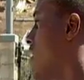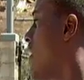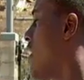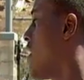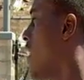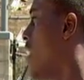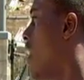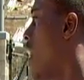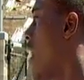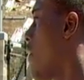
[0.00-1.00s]
seeing it,
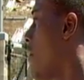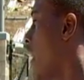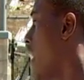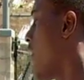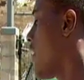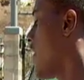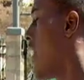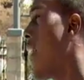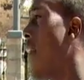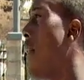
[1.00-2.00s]
everybody every day.